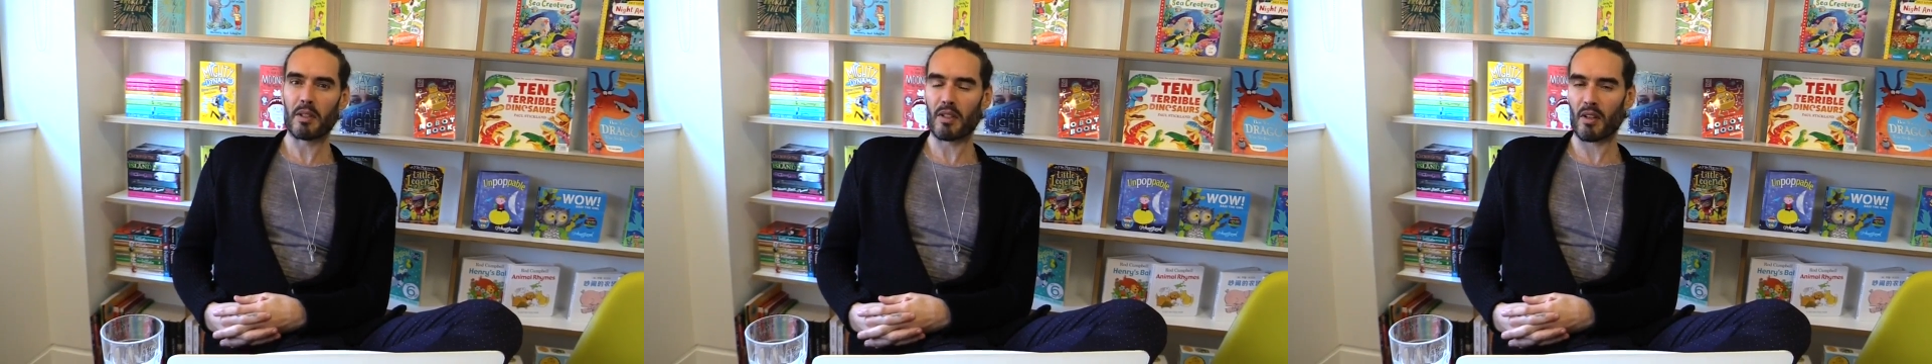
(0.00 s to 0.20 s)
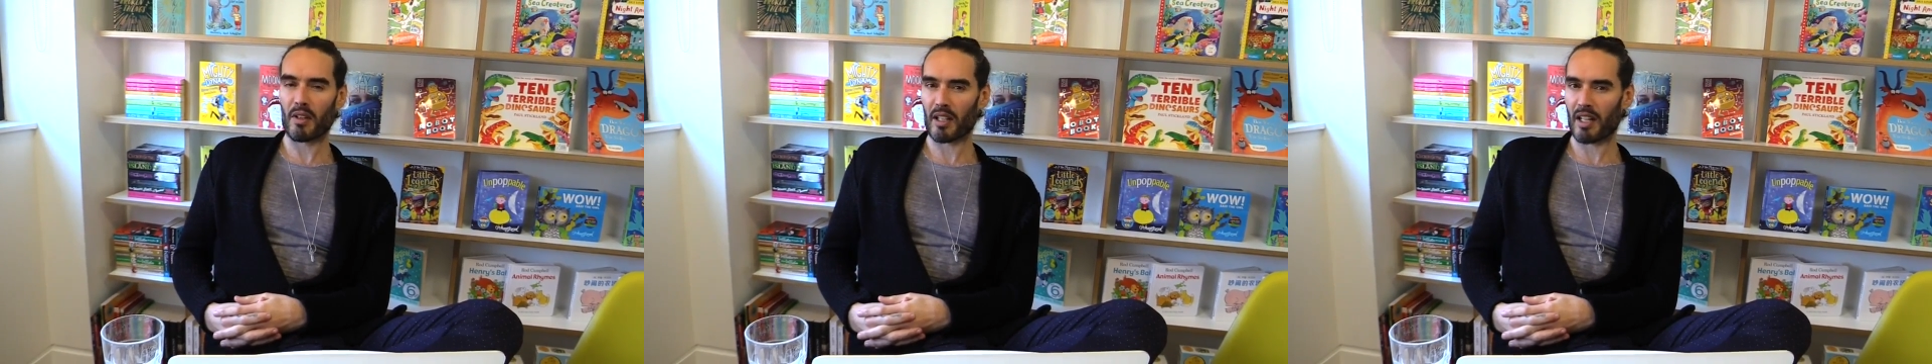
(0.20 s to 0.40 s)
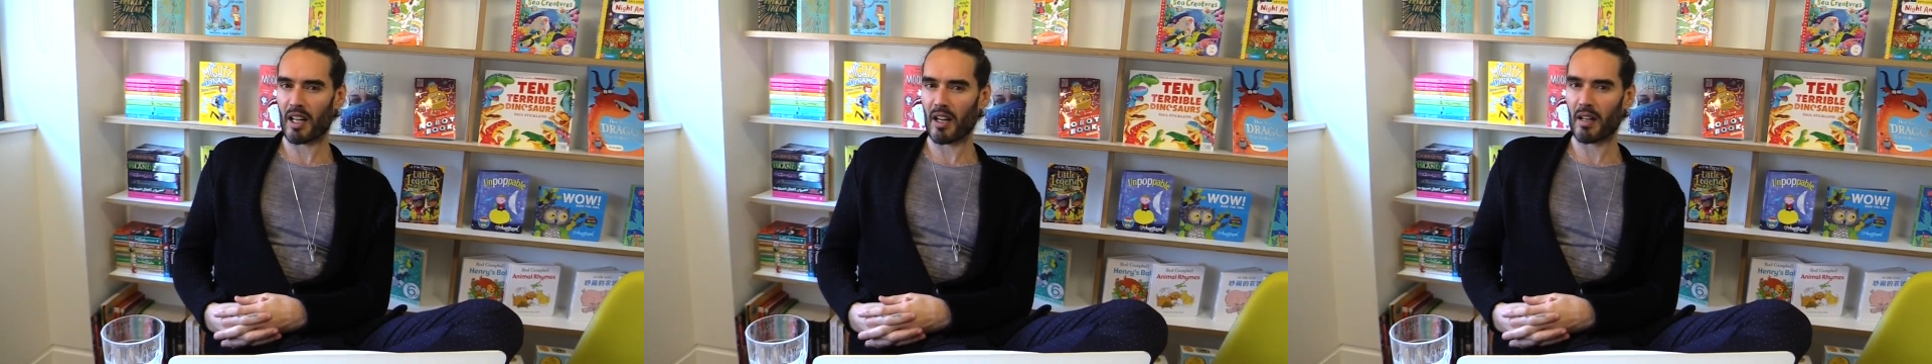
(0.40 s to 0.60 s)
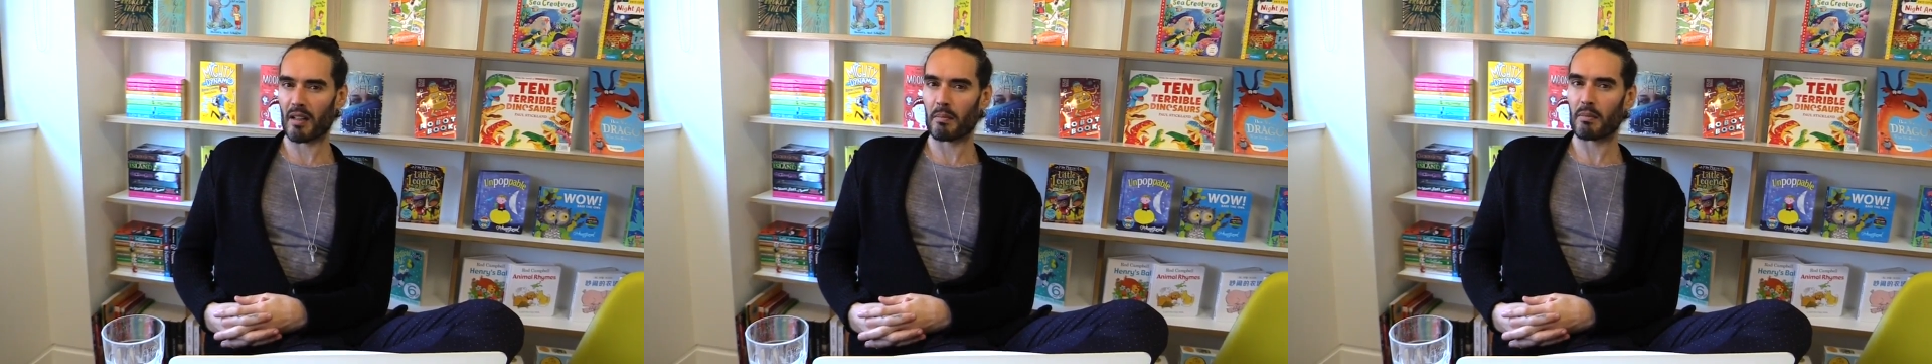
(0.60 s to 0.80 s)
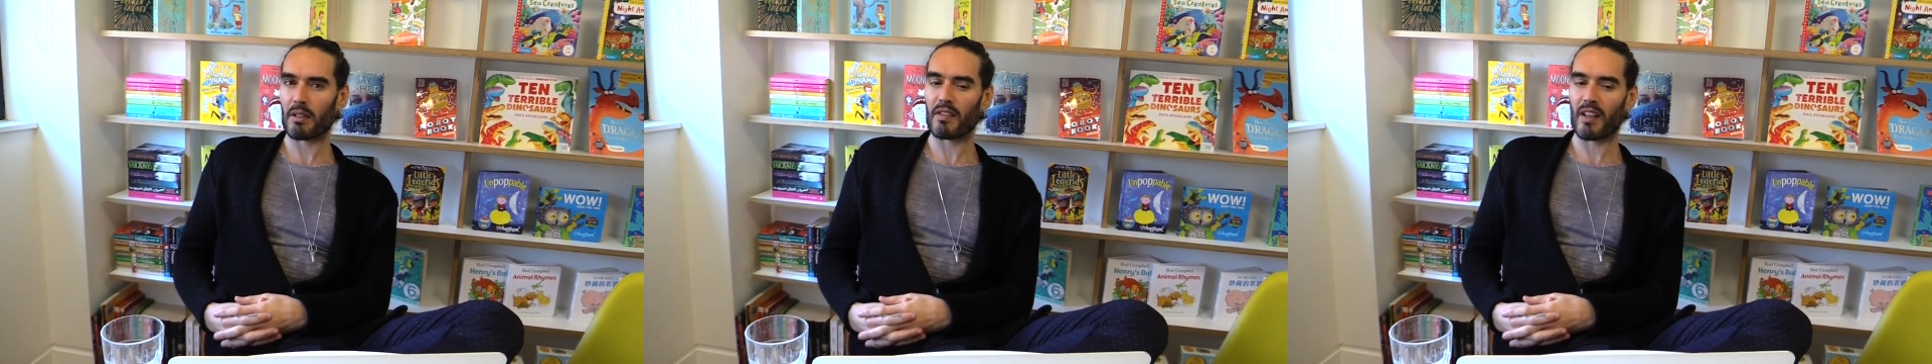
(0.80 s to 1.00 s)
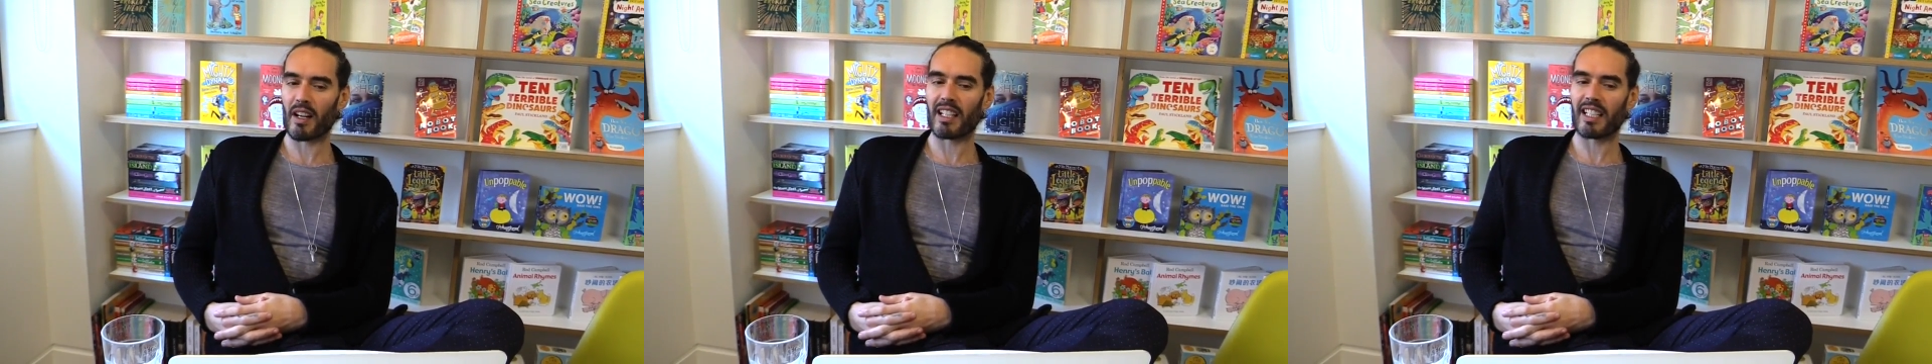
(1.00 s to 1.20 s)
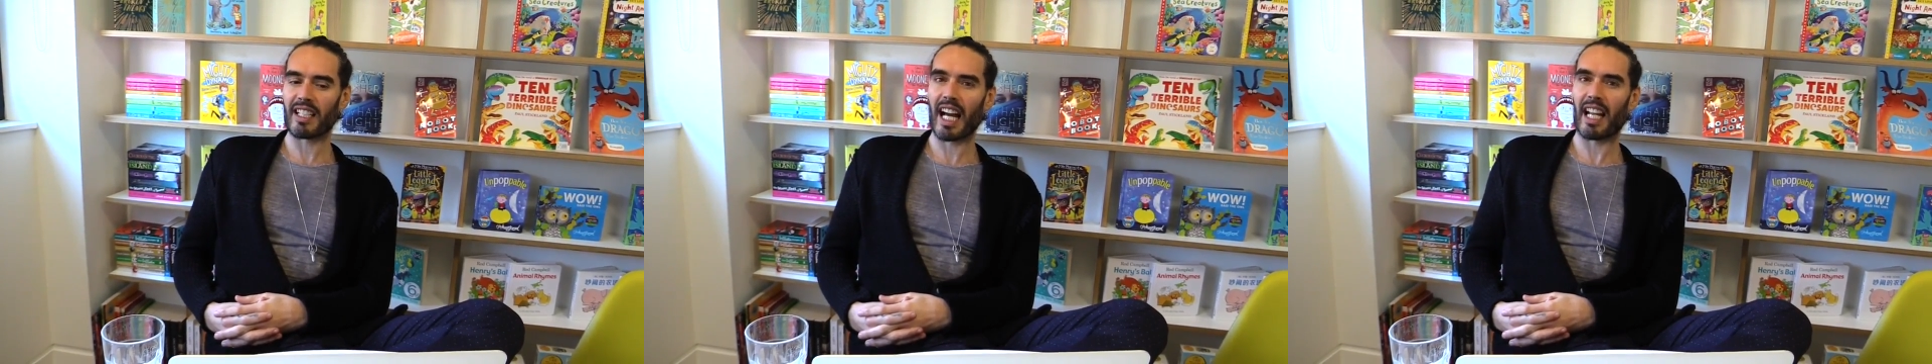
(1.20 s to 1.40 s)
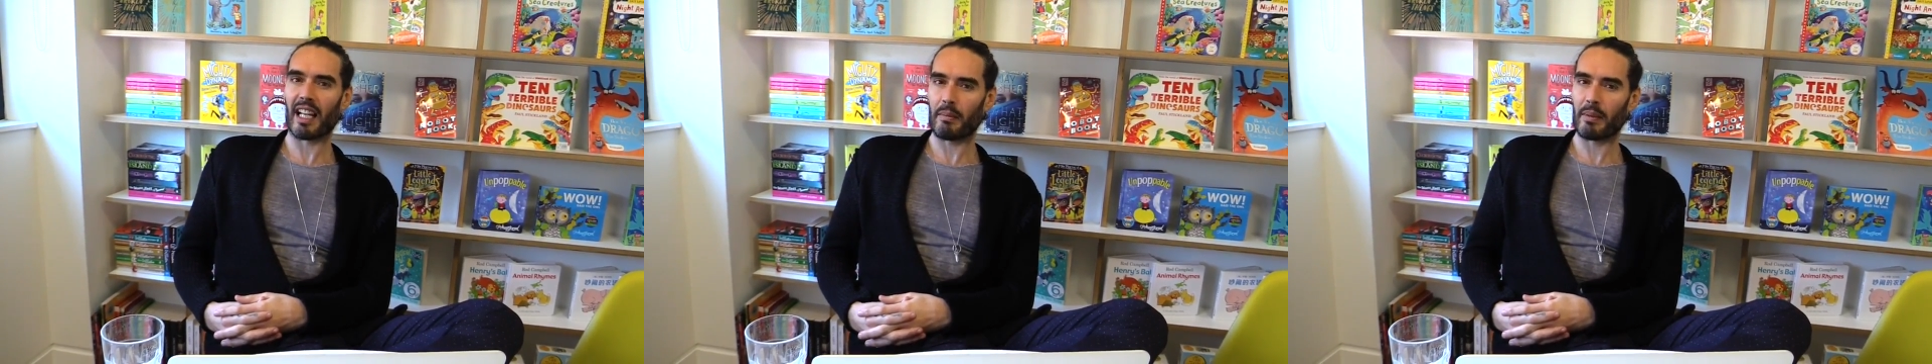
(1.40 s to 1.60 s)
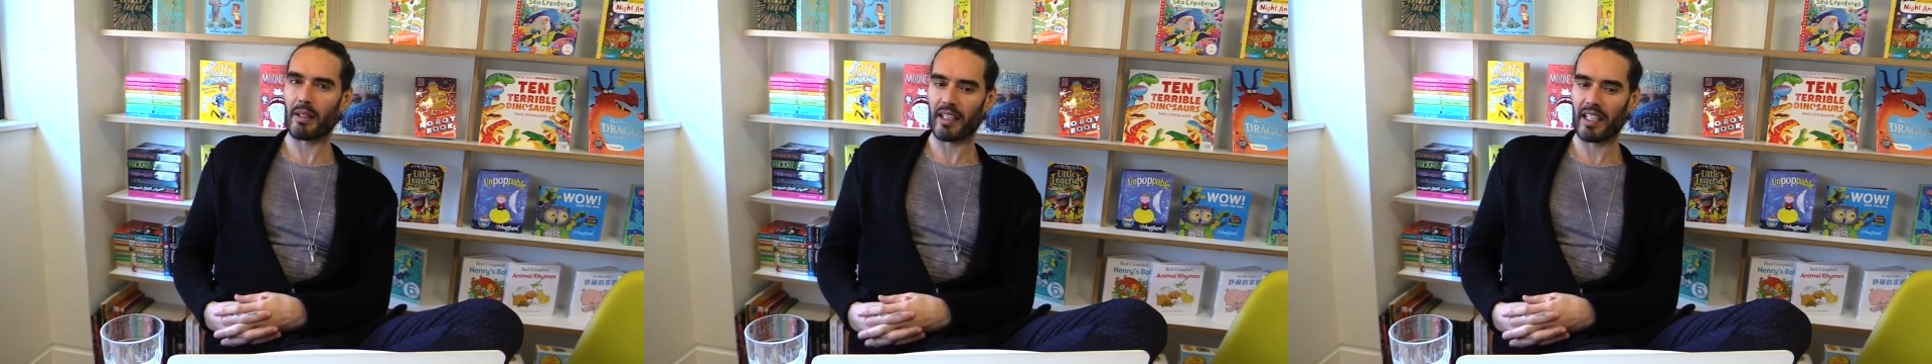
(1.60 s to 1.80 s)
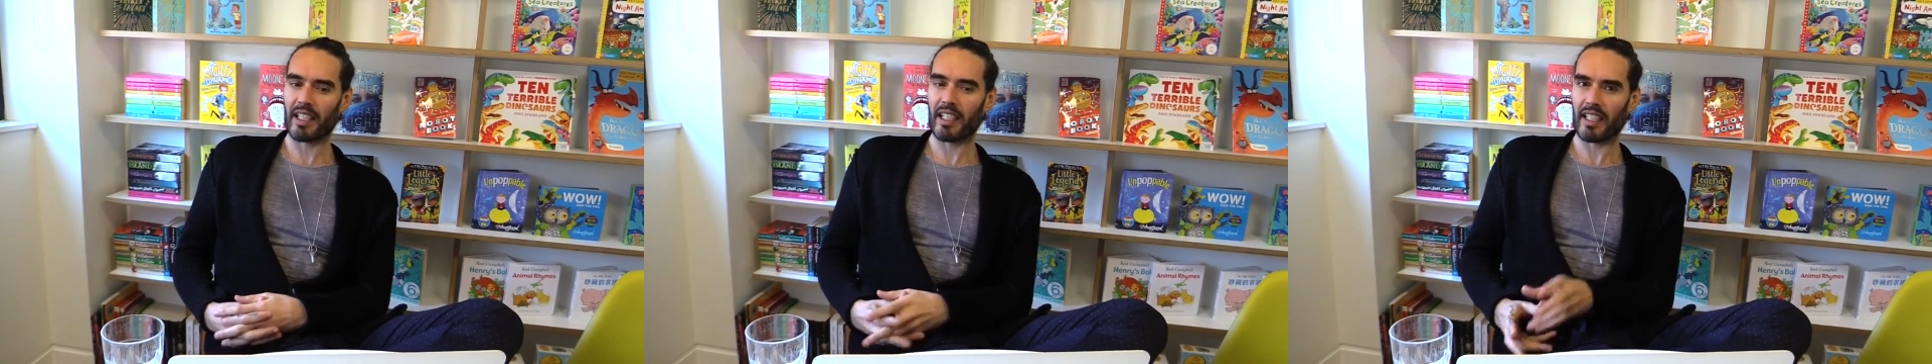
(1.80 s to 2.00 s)
Madonna can't provide an
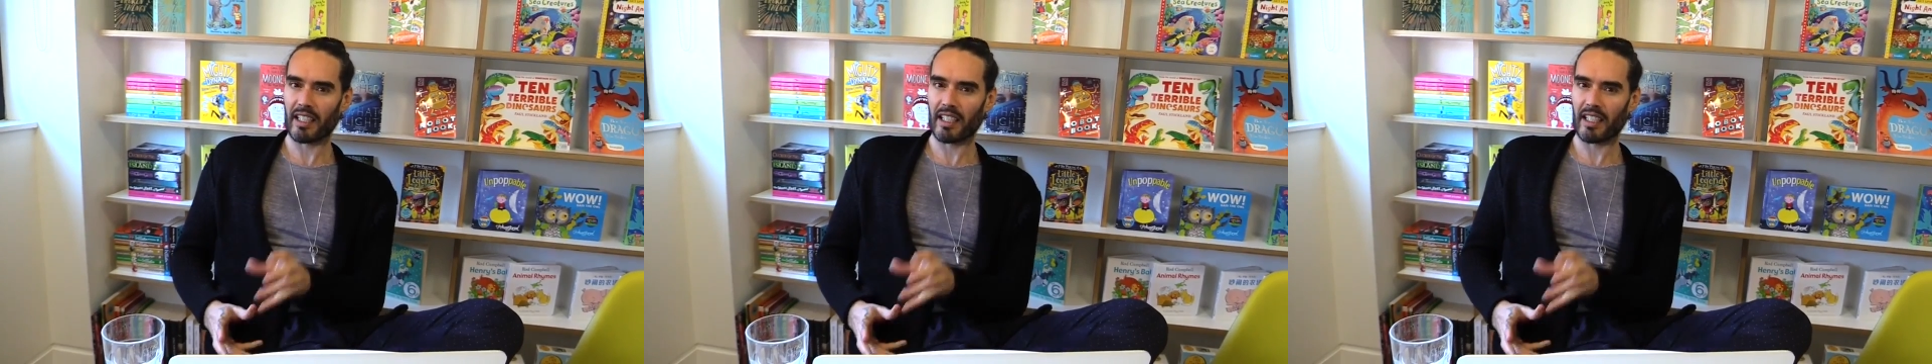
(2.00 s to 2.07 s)
alibi,